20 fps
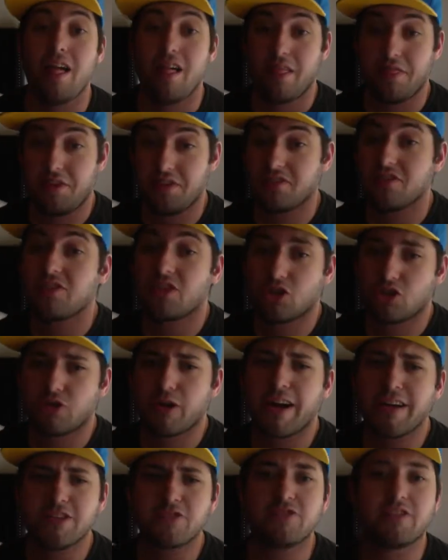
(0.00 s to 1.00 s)
The
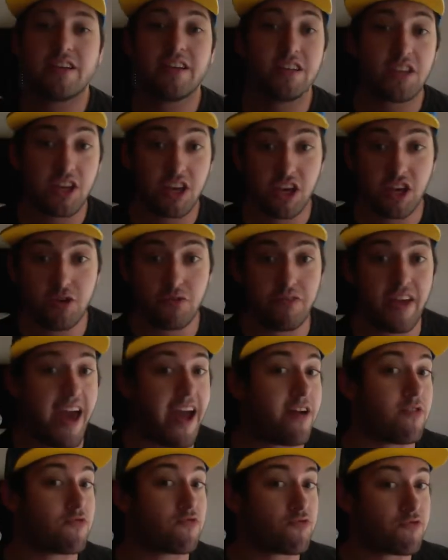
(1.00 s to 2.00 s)
trailer did cue
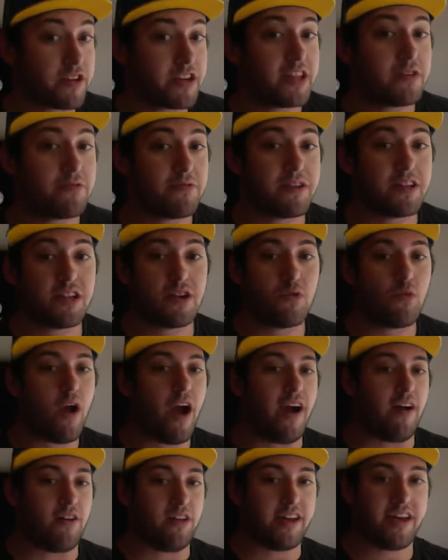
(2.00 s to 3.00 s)
that really, really
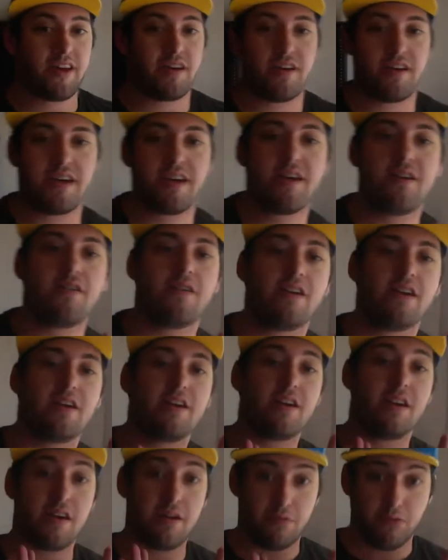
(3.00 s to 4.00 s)
well.
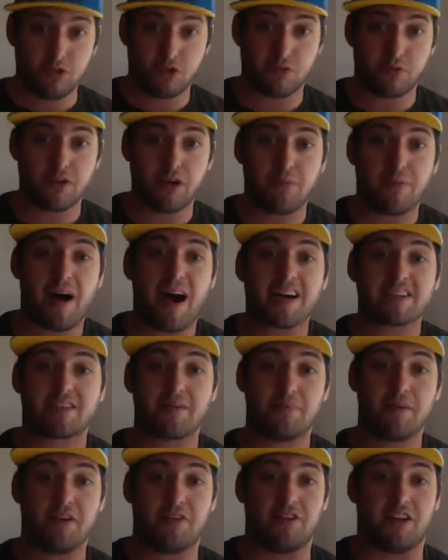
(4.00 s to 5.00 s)
It was a real
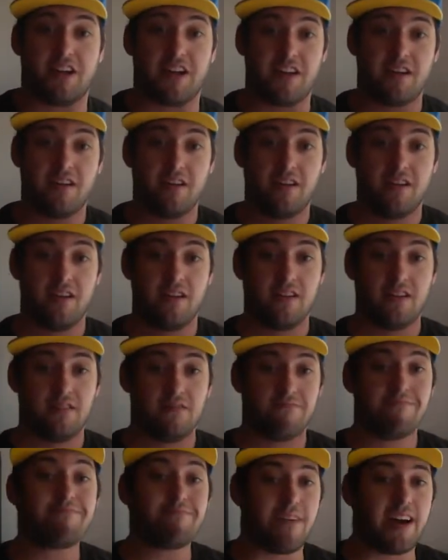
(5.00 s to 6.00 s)
possibility.
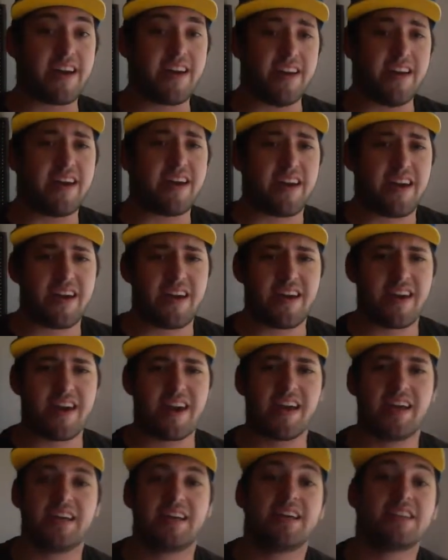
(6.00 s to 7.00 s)

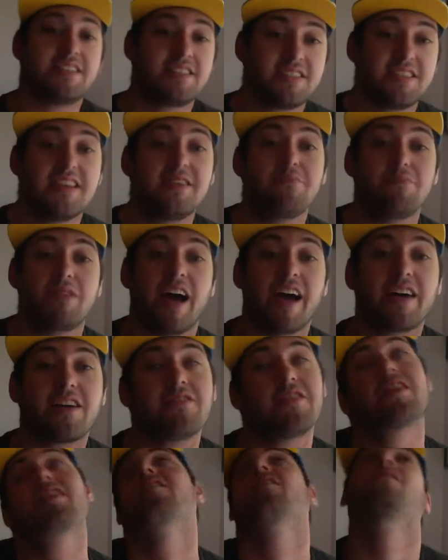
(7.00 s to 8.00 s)
It seemed
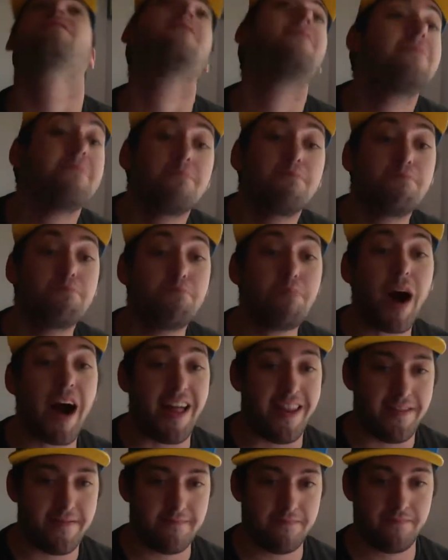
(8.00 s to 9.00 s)
likely.
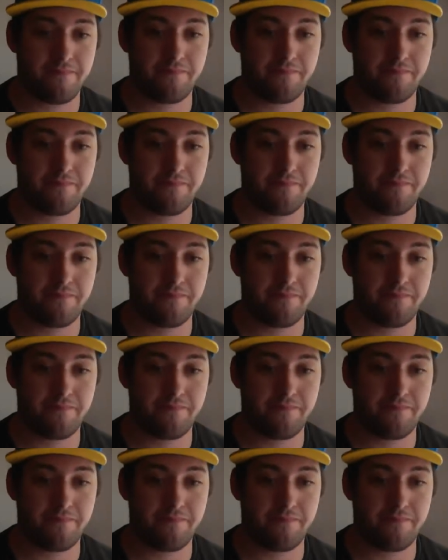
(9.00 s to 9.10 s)
But